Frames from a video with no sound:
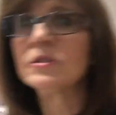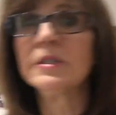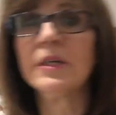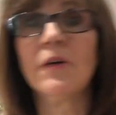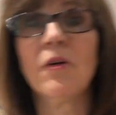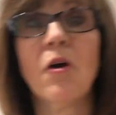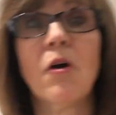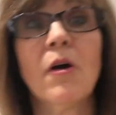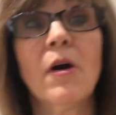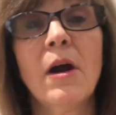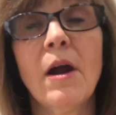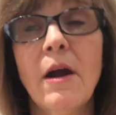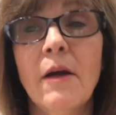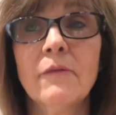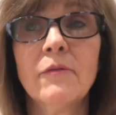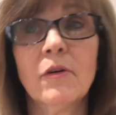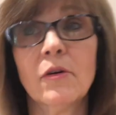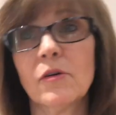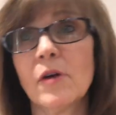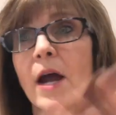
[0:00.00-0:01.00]
there are a
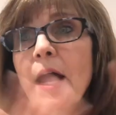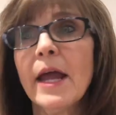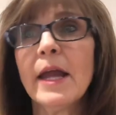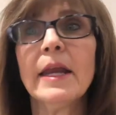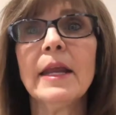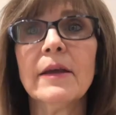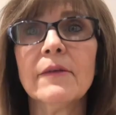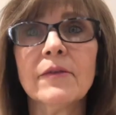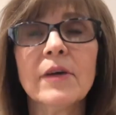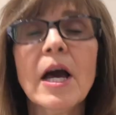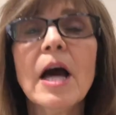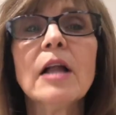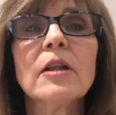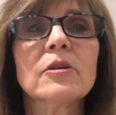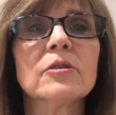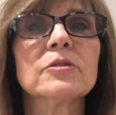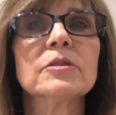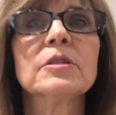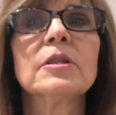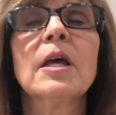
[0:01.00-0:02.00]
variety of
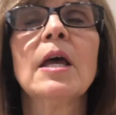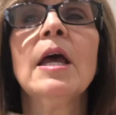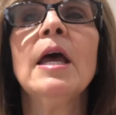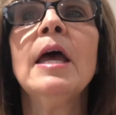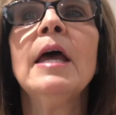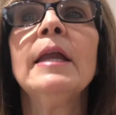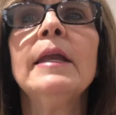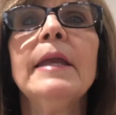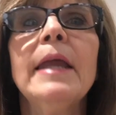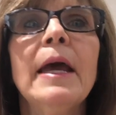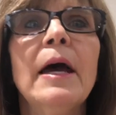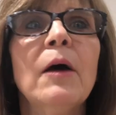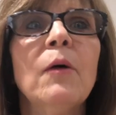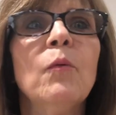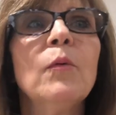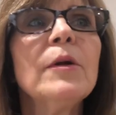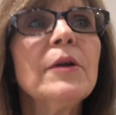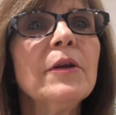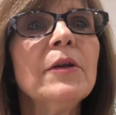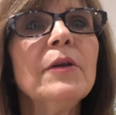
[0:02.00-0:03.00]
colors. Now,
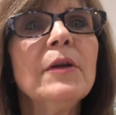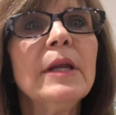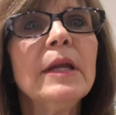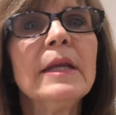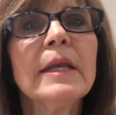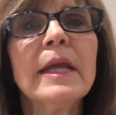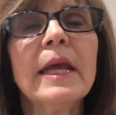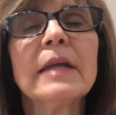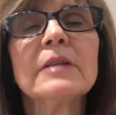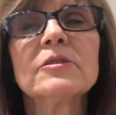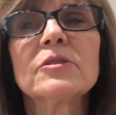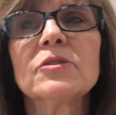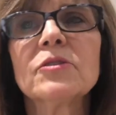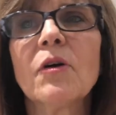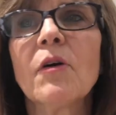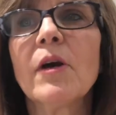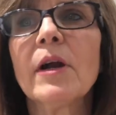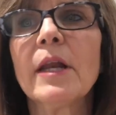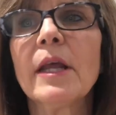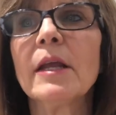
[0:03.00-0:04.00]
what do you need to get
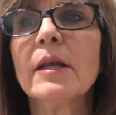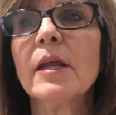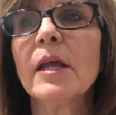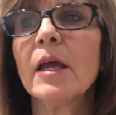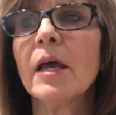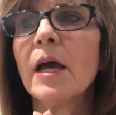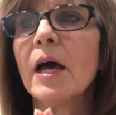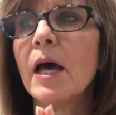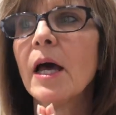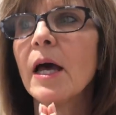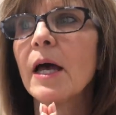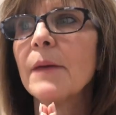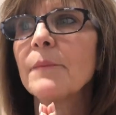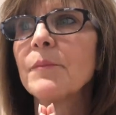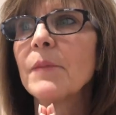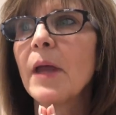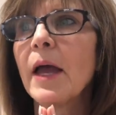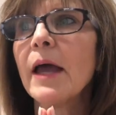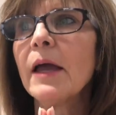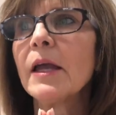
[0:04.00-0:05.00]
started? Um,
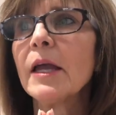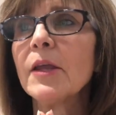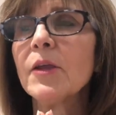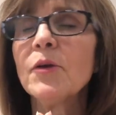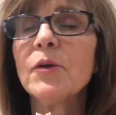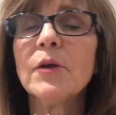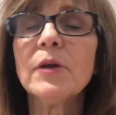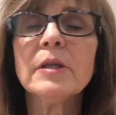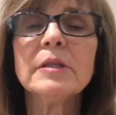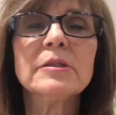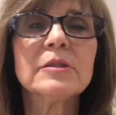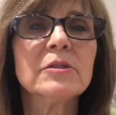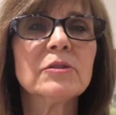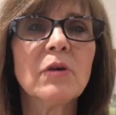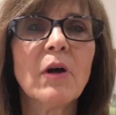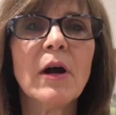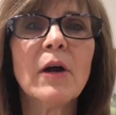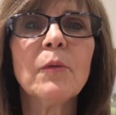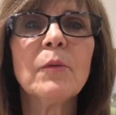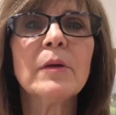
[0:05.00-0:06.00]
I, you could
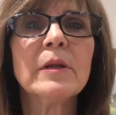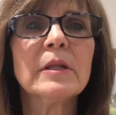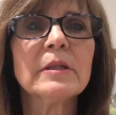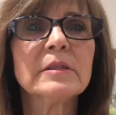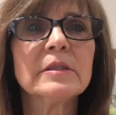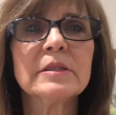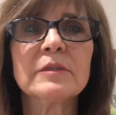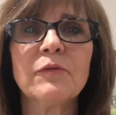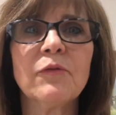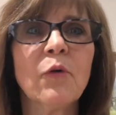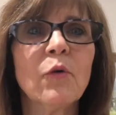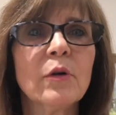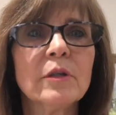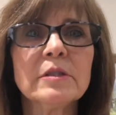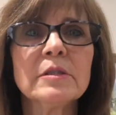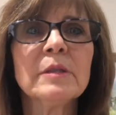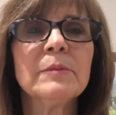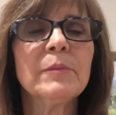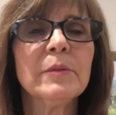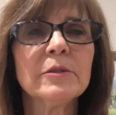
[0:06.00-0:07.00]
start with four
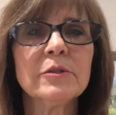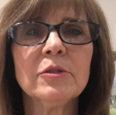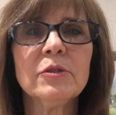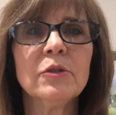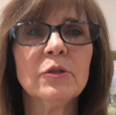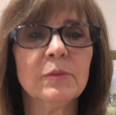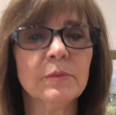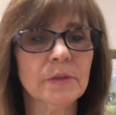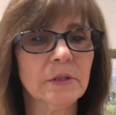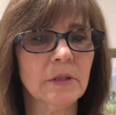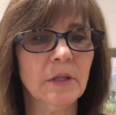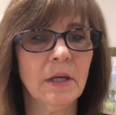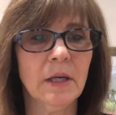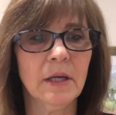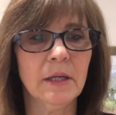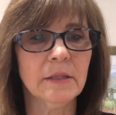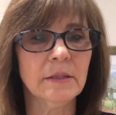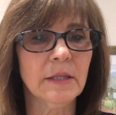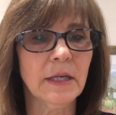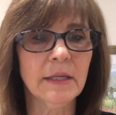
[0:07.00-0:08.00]
simple tubes:
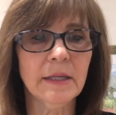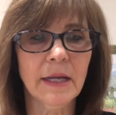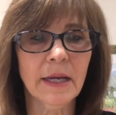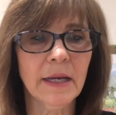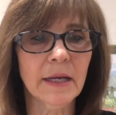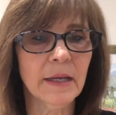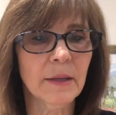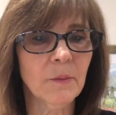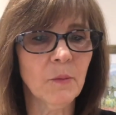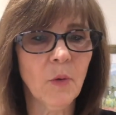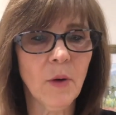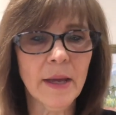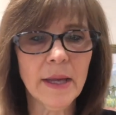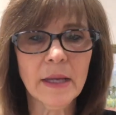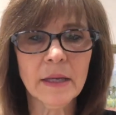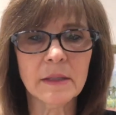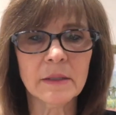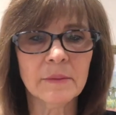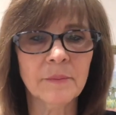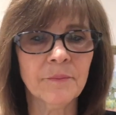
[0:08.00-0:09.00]
titanium
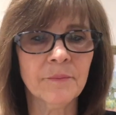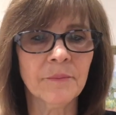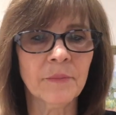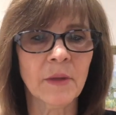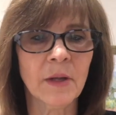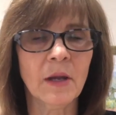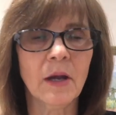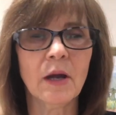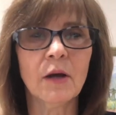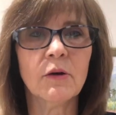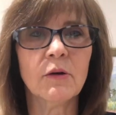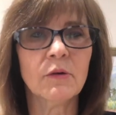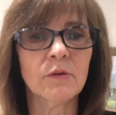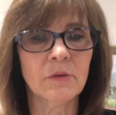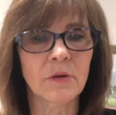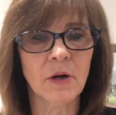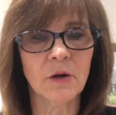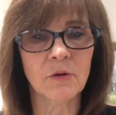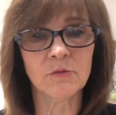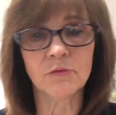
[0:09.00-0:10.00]
white,
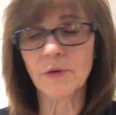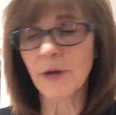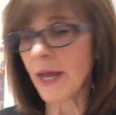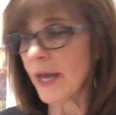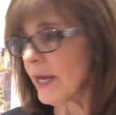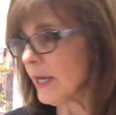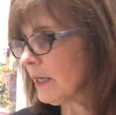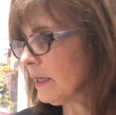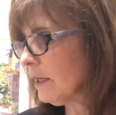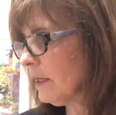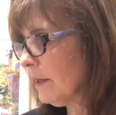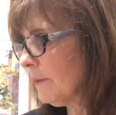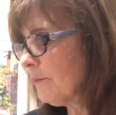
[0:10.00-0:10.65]
a, a red,